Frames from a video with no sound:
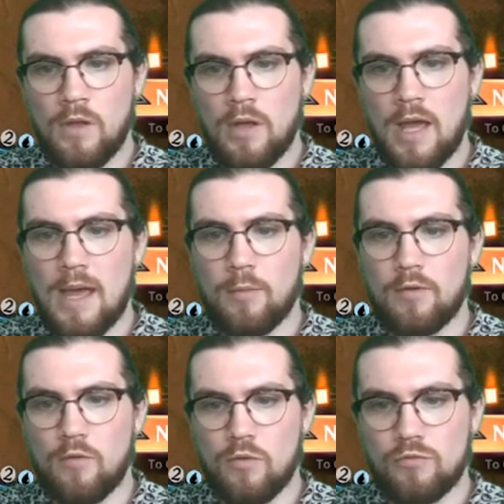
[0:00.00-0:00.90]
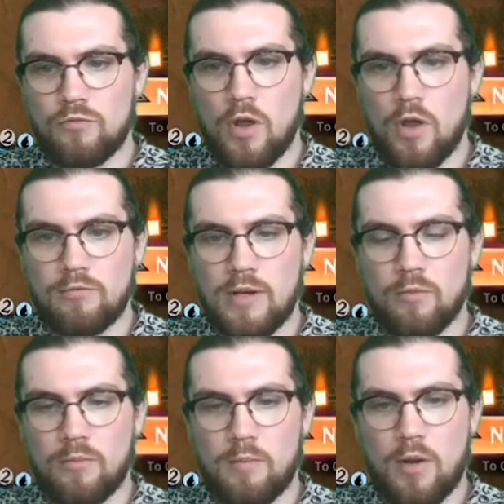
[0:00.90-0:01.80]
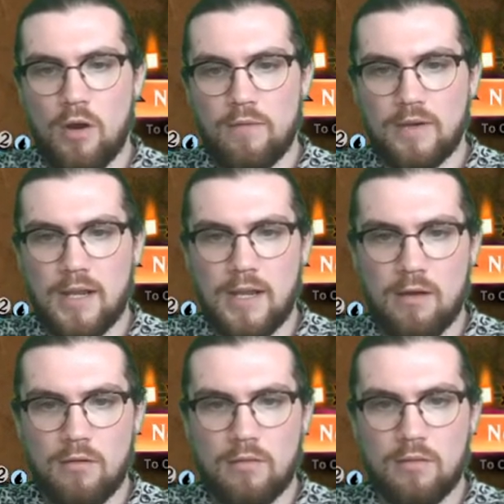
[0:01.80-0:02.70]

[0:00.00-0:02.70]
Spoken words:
But of course, Rising Reed would have been perfect here.